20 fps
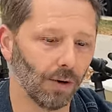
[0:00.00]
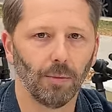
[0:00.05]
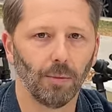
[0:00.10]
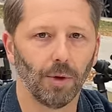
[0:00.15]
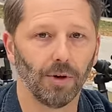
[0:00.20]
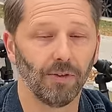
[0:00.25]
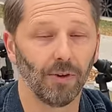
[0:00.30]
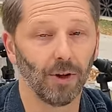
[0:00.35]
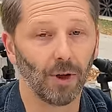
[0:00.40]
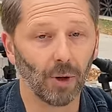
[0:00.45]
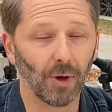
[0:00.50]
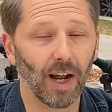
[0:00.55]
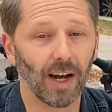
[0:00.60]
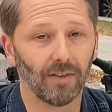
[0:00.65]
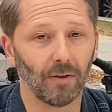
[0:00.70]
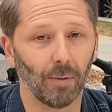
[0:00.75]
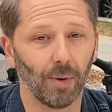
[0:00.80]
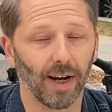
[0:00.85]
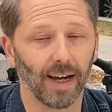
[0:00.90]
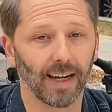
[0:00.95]
But if you don't have
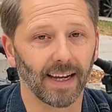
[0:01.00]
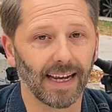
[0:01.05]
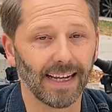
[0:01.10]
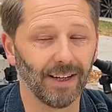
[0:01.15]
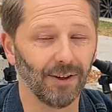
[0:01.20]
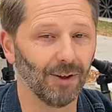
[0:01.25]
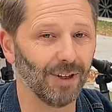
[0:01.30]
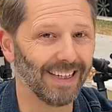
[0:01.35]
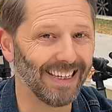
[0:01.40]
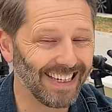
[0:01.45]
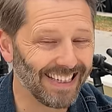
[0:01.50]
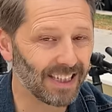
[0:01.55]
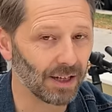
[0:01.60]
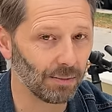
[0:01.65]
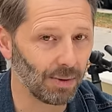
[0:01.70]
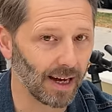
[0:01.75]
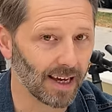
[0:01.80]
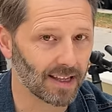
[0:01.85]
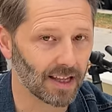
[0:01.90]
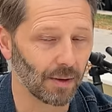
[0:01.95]
a bike and you need to
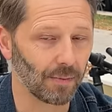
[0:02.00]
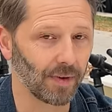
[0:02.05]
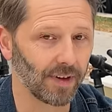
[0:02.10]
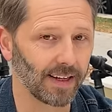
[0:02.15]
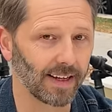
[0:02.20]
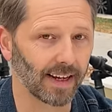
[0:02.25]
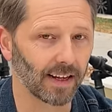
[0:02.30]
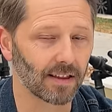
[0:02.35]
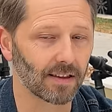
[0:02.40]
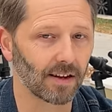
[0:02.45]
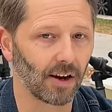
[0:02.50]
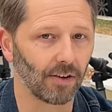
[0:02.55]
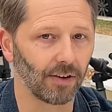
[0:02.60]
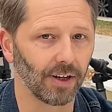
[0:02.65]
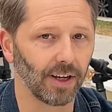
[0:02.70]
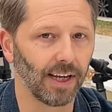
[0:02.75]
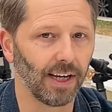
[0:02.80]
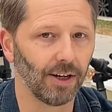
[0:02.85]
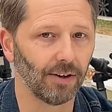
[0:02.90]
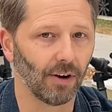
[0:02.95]
buy something to get
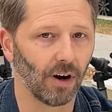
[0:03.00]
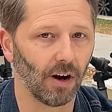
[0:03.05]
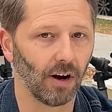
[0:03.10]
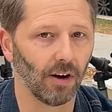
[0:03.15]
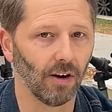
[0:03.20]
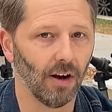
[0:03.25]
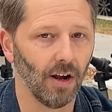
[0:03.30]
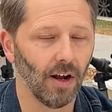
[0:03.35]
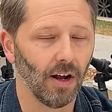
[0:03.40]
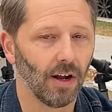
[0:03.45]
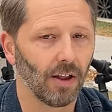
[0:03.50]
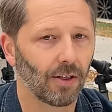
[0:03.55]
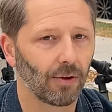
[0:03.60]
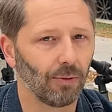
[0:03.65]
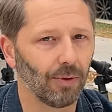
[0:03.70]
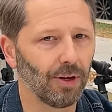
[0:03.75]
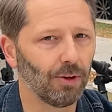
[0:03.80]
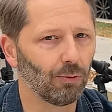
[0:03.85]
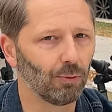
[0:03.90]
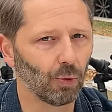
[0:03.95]
started, here are
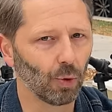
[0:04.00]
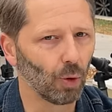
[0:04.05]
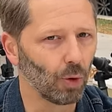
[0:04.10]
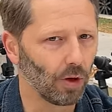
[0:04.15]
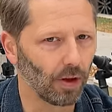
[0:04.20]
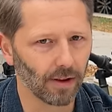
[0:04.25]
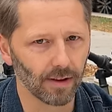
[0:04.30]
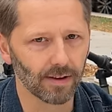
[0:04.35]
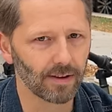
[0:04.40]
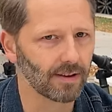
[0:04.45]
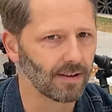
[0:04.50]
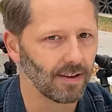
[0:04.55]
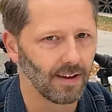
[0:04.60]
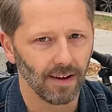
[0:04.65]
three rules,